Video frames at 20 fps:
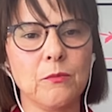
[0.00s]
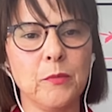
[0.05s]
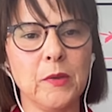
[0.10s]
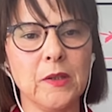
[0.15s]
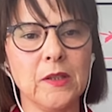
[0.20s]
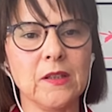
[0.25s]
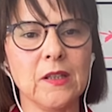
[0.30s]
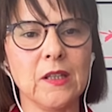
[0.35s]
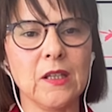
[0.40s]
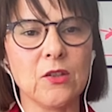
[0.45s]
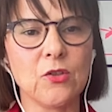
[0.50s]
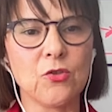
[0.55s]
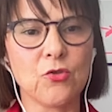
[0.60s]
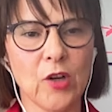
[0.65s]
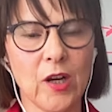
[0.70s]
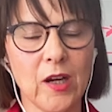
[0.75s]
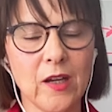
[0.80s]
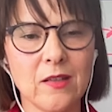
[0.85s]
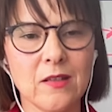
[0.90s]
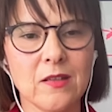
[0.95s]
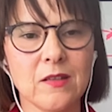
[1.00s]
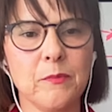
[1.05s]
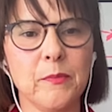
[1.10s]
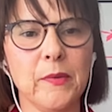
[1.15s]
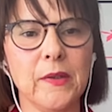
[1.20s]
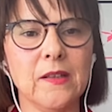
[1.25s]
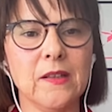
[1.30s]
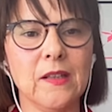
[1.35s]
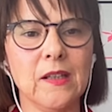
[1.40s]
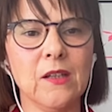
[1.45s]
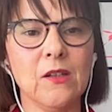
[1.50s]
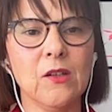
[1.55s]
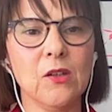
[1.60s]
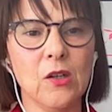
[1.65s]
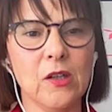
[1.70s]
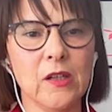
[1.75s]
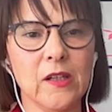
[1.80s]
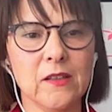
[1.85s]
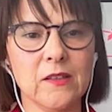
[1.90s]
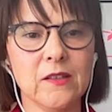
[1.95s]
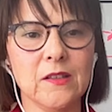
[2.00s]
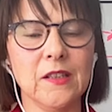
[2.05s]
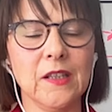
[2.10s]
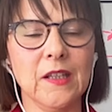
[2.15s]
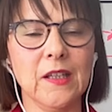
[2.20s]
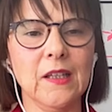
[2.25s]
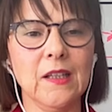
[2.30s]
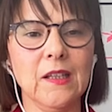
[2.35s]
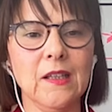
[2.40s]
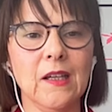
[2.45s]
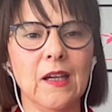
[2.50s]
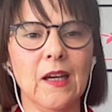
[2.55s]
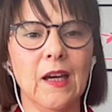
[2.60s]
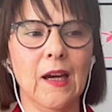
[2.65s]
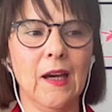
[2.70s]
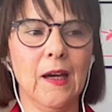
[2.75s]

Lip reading: building trust, building loyalty